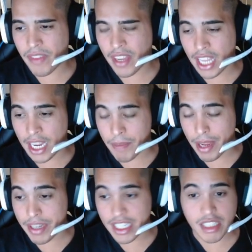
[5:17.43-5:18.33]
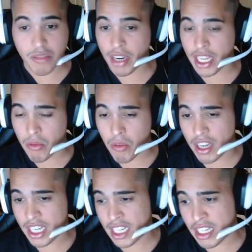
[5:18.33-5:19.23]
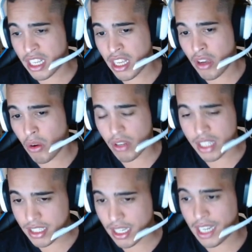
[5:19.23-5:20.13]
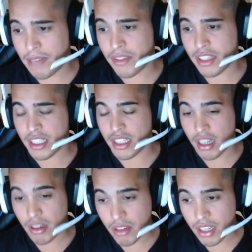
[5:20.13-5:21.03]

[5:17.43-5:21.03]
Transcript: like, maybe this is what he wanted all this time, you know?